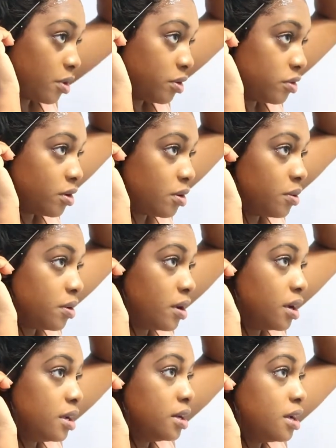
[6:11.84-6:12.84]

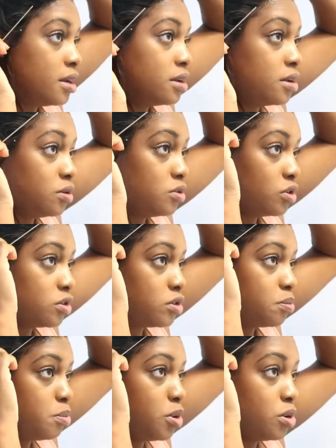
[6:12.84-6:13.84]
So, and then you
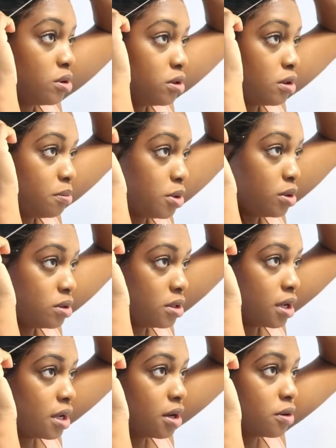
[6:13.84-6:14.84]
just pull
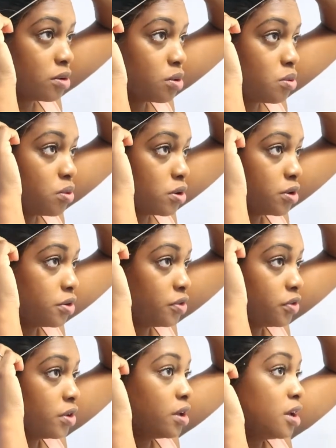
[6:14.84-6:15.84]
the hair
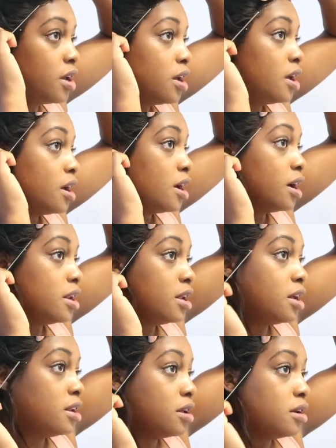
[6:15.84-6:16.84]
towards, and
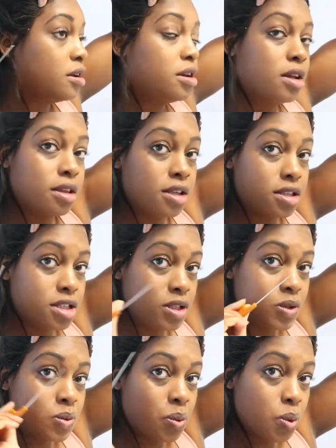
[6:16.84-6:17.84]
then this
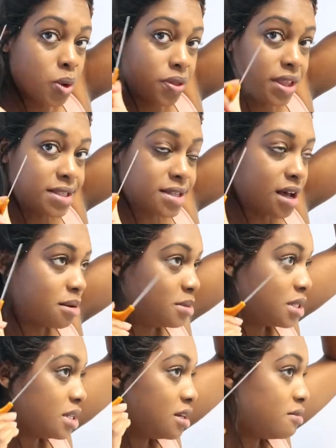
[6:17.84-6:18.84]
is where this
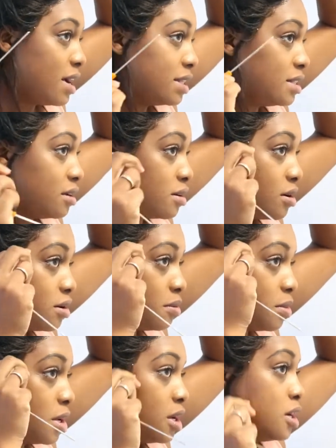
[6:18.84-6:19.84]
comes in, the rat tail
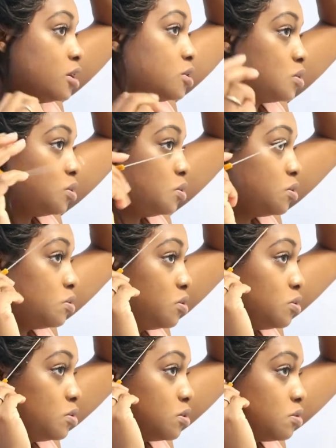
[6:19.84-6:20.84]
comb. So you
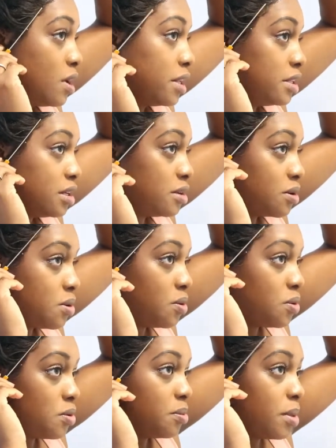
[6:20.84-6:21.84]
use the rat tail
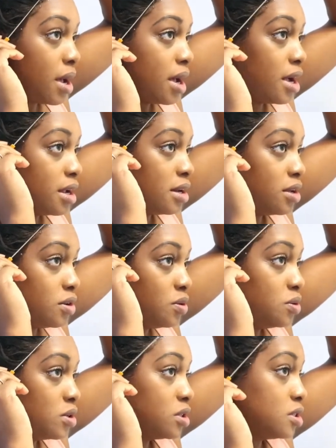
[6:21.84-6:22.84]
comb and
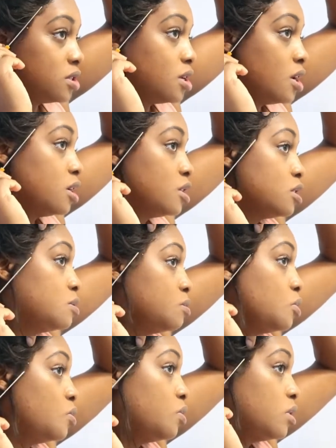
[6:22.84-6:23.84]
you just
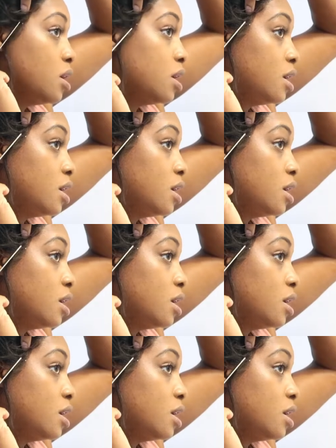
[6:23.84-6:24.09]
smooth